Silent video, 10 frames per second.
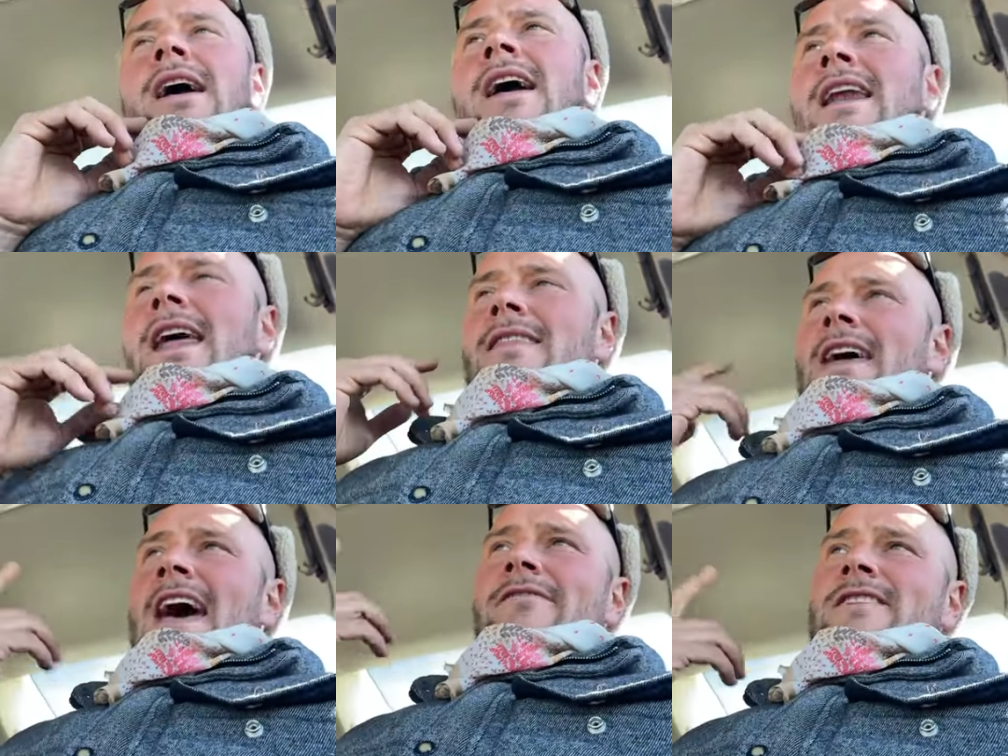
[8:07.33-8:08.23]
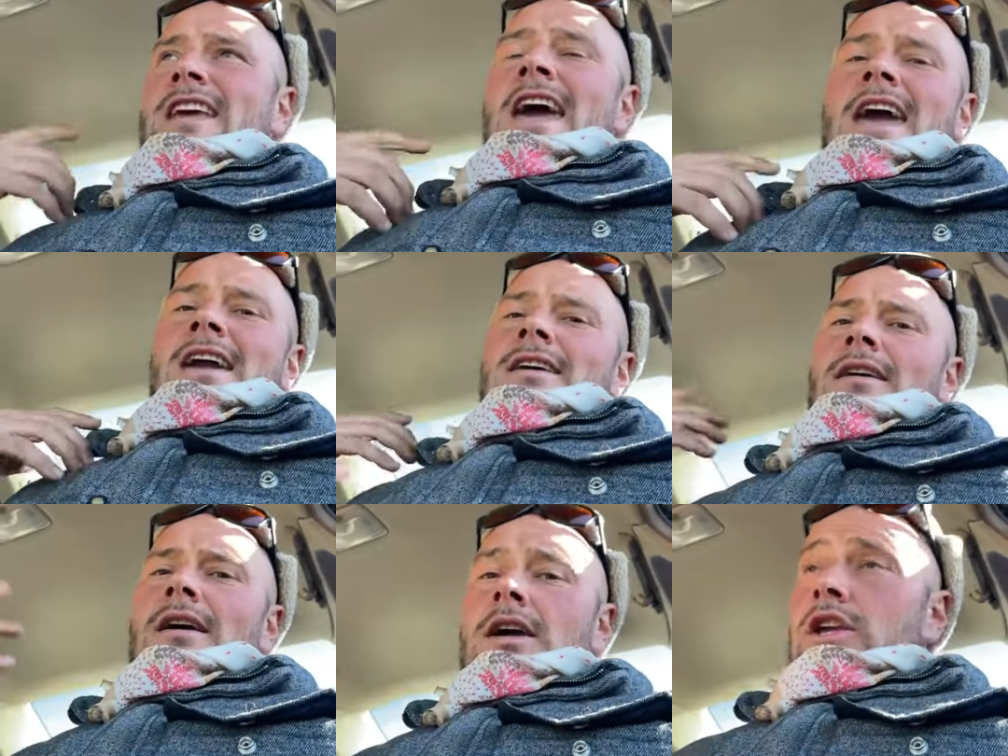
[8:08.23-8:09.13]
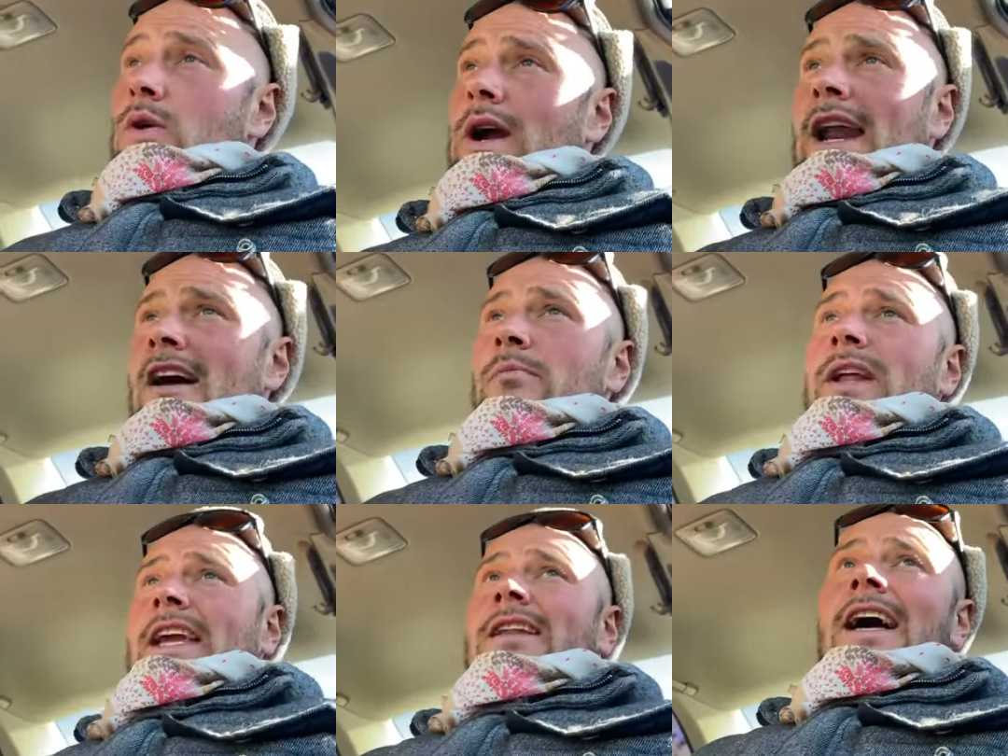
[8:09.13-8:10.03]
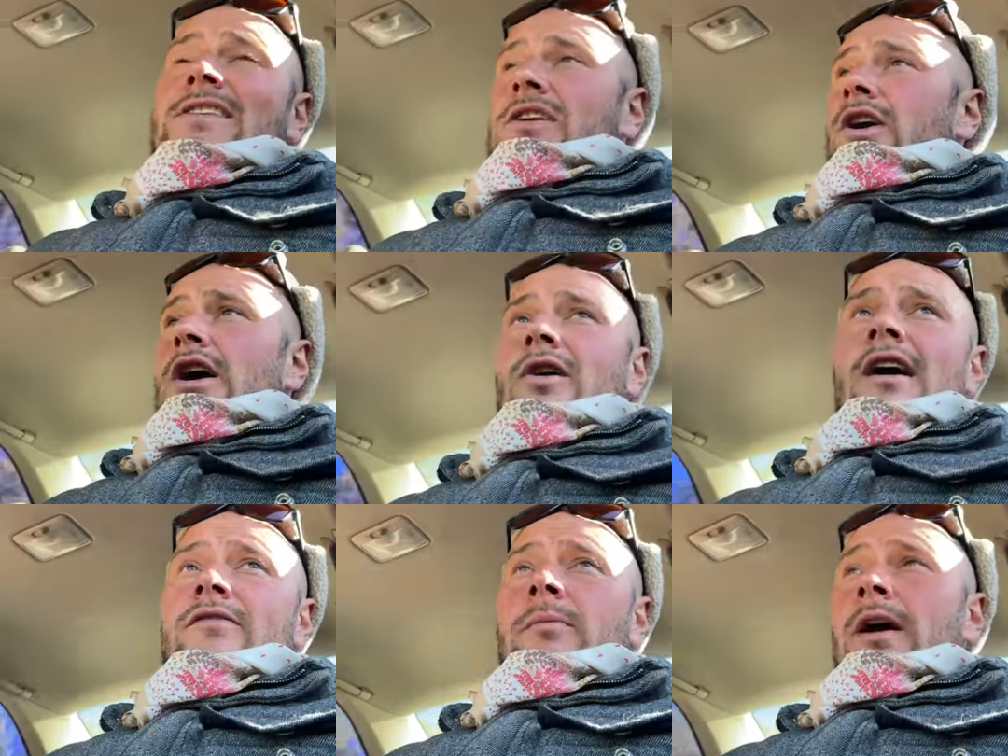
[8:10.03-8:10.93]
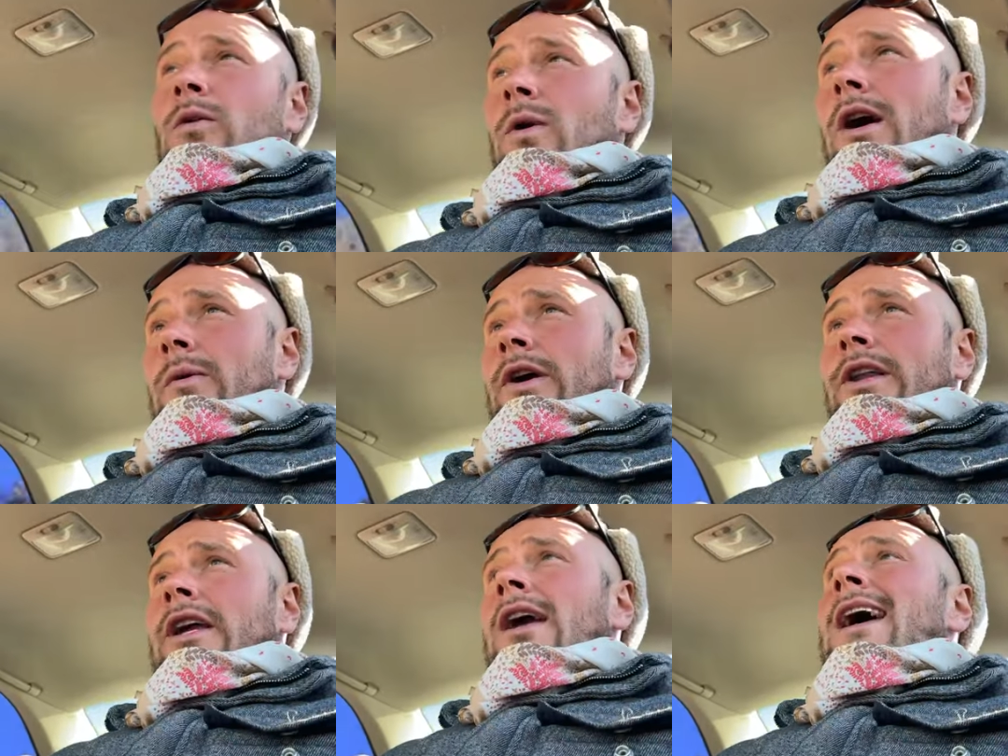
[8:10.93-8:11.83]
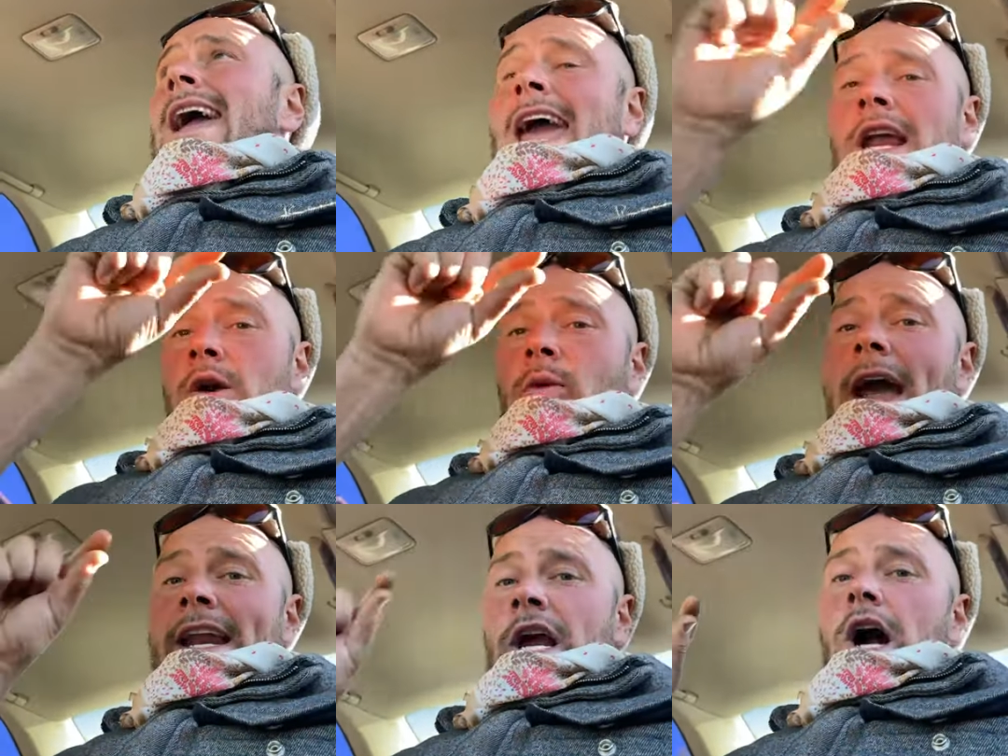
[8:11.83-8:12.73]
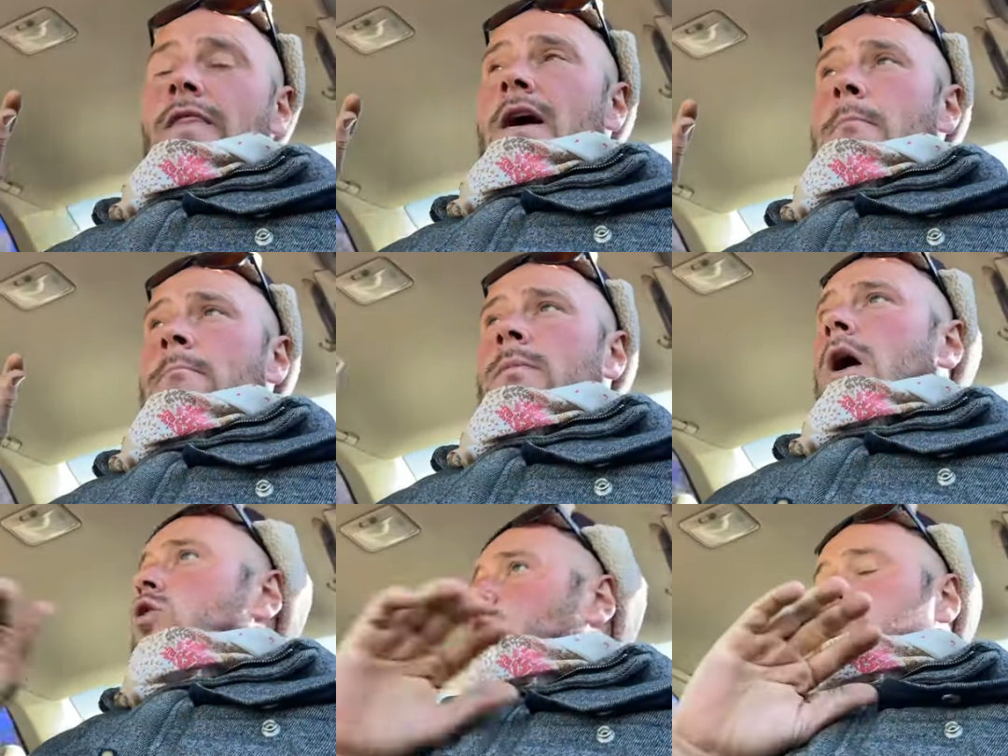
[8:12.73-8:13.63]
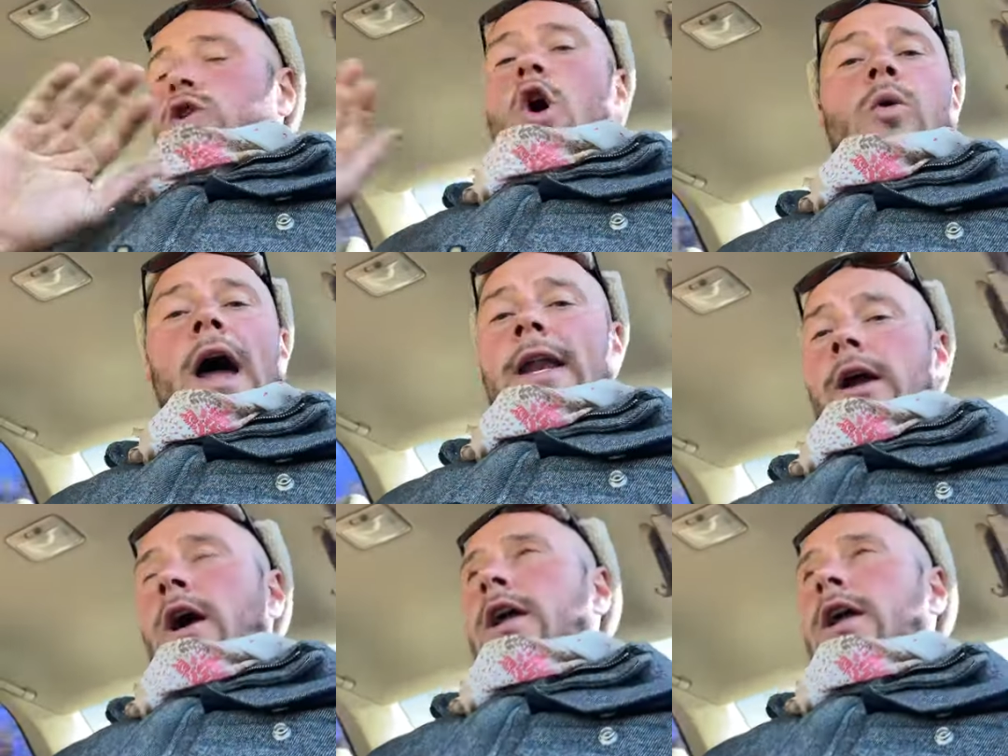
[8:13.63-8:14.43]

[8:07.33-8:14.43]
And the FDA, you gotta have blinking lights on your aircraft no matter what, really, and a writing on them. There was no writing on